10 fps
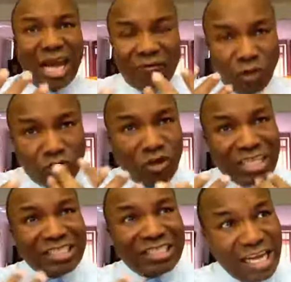I've got to
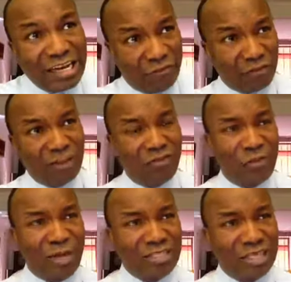understand everything for
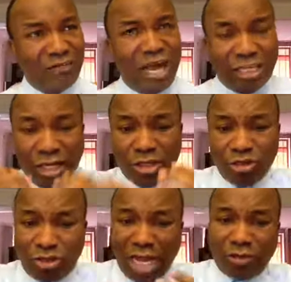myself. I,
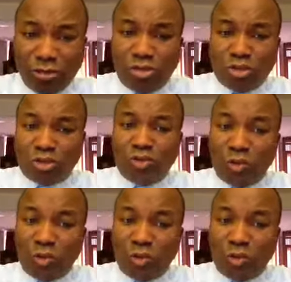you, I don't just